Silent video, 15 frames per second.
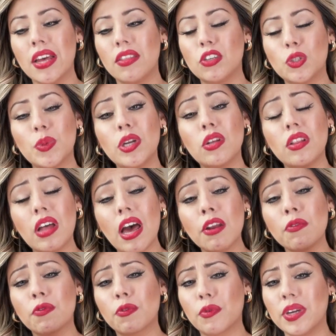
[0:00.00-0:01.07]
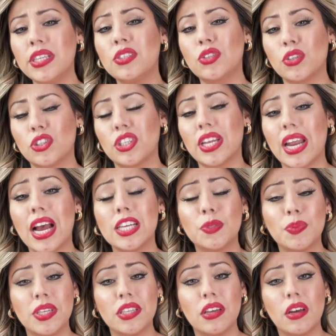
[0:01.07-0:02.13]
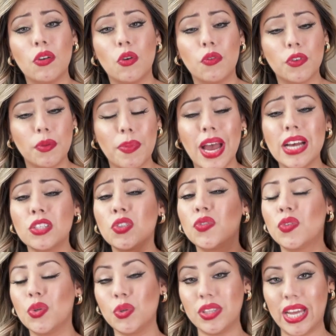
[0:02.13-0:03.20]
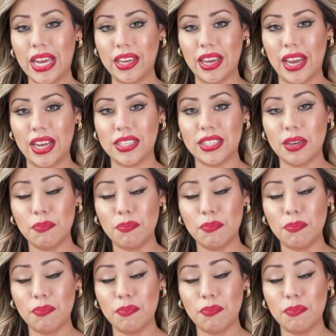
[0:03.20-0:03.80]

There's been a lot of research that has been done over the past few decades,